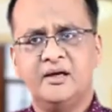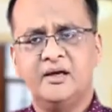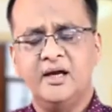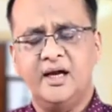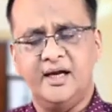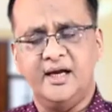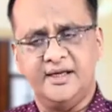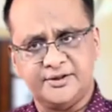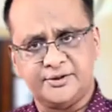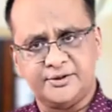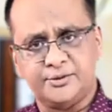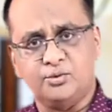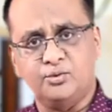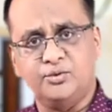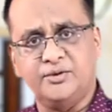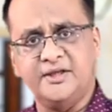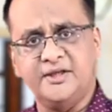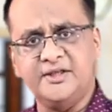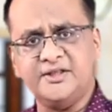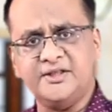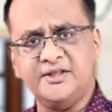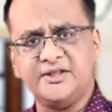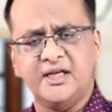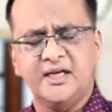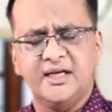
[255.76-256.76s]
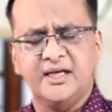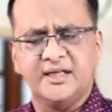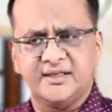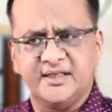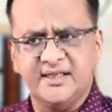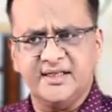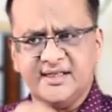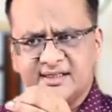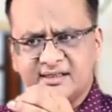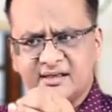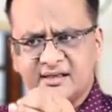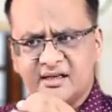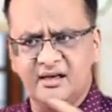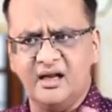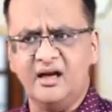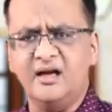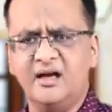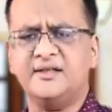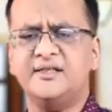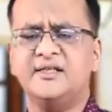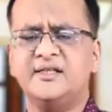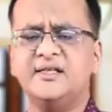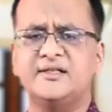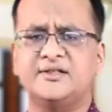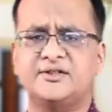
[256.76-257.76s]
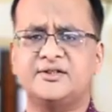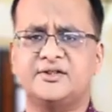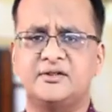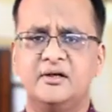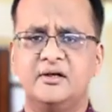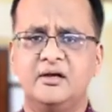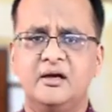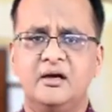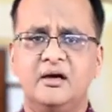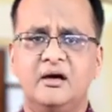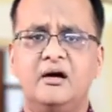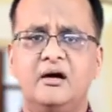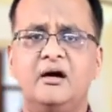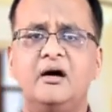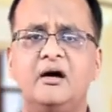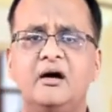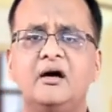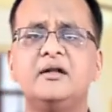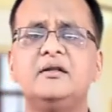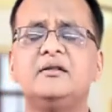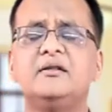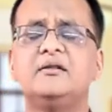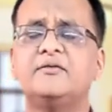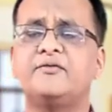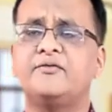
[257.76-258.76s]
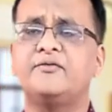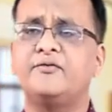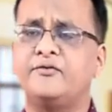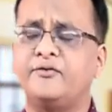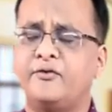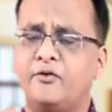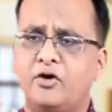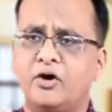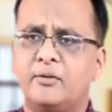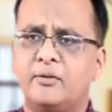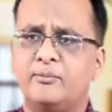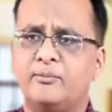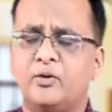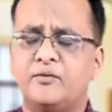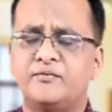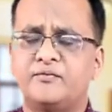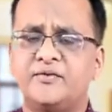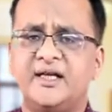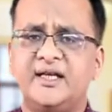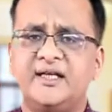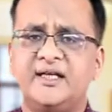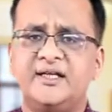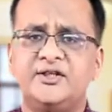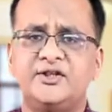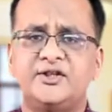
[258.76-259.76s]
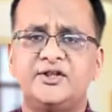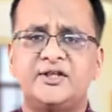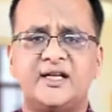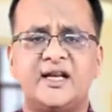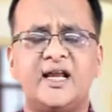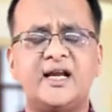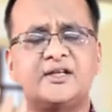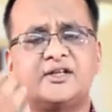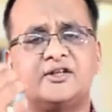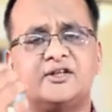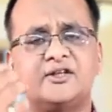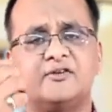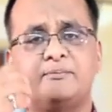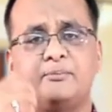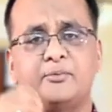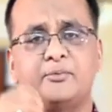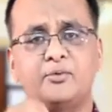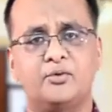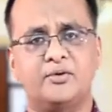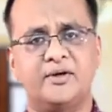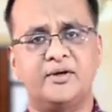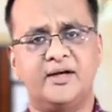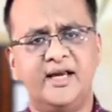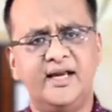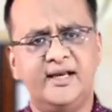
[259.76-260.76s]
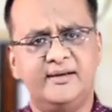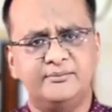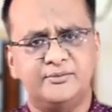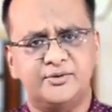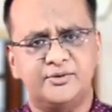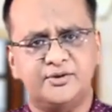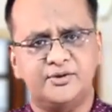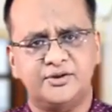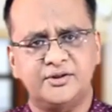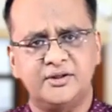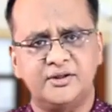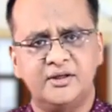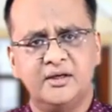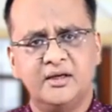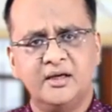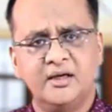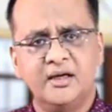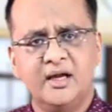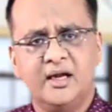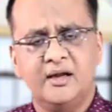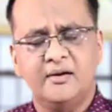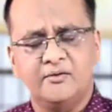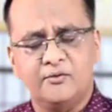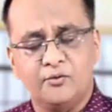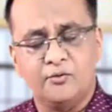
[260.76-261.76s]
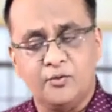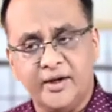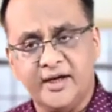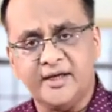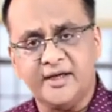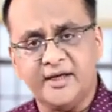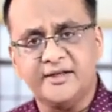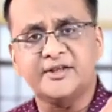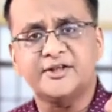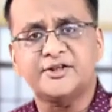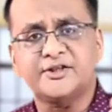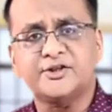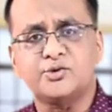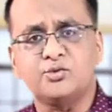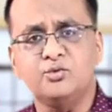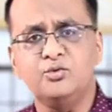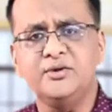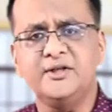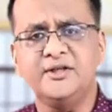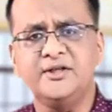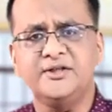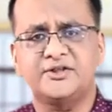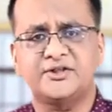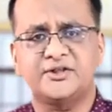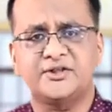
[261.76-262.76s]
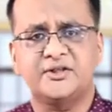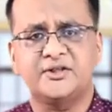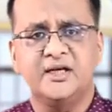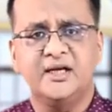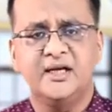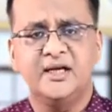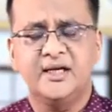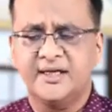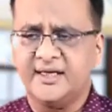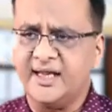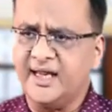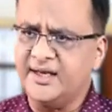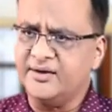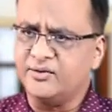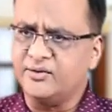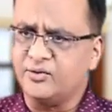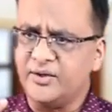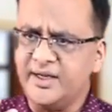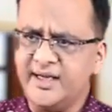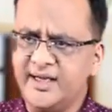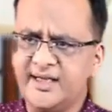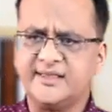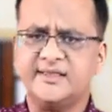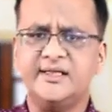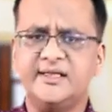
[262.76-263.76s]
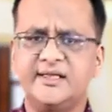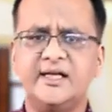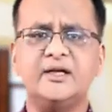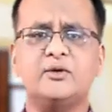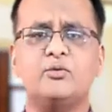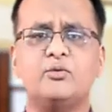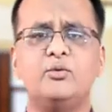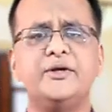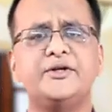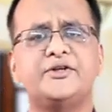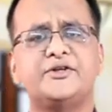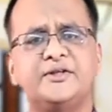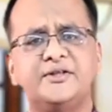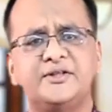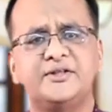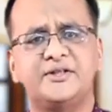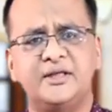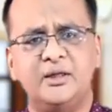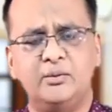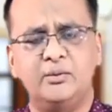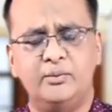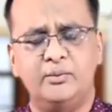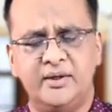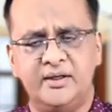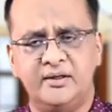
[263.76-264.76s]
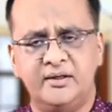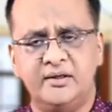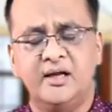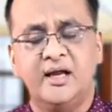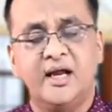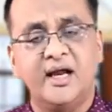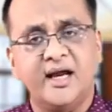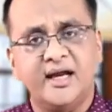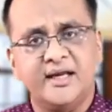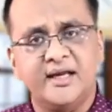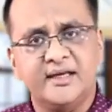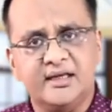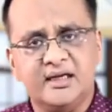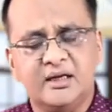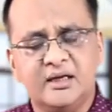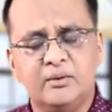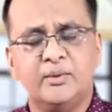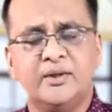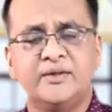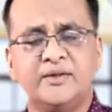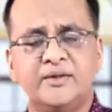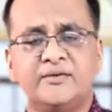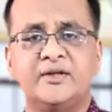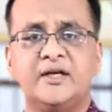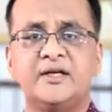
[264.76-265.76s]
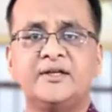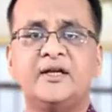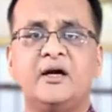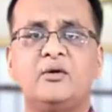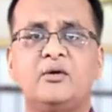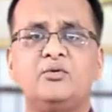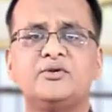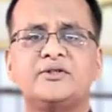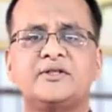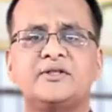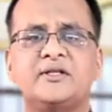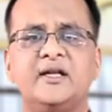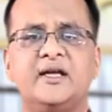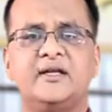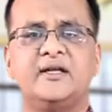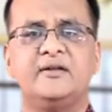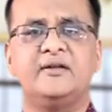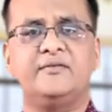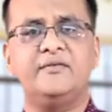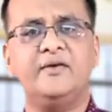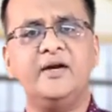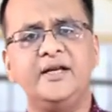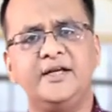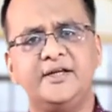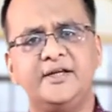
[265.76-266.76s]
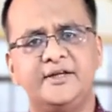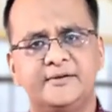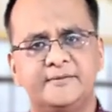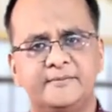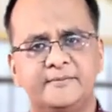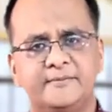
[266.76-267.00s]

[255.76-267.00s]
And students, these classes are in the form of the interactive programs where the students can raise their questions and even their doubts clarified.